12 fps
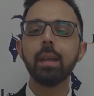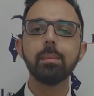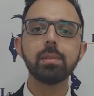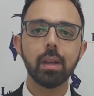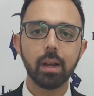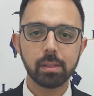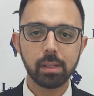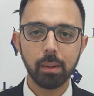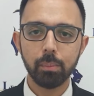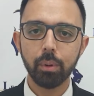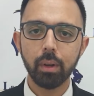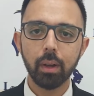name is
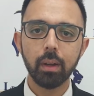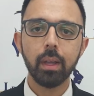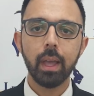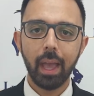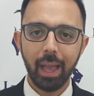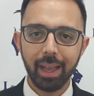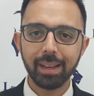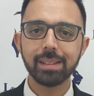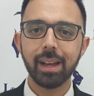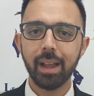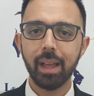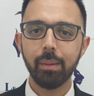Aslam Mullah and
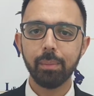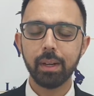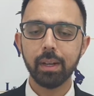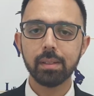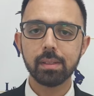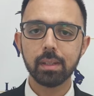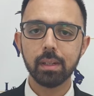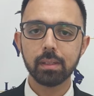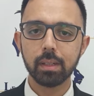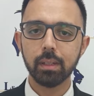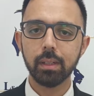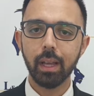I am a registered
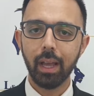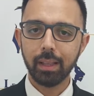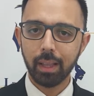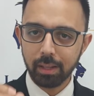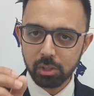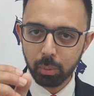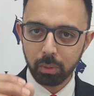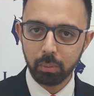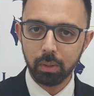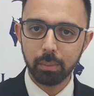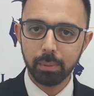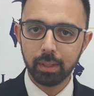attorney, and that's what we're
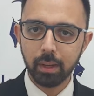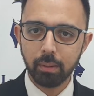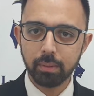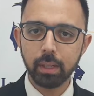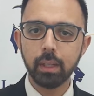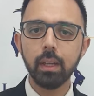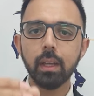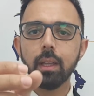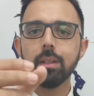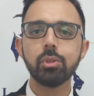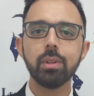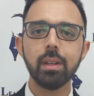going to be covering
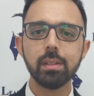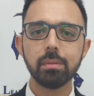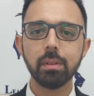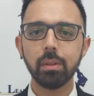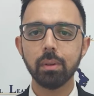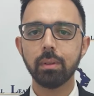in today's video.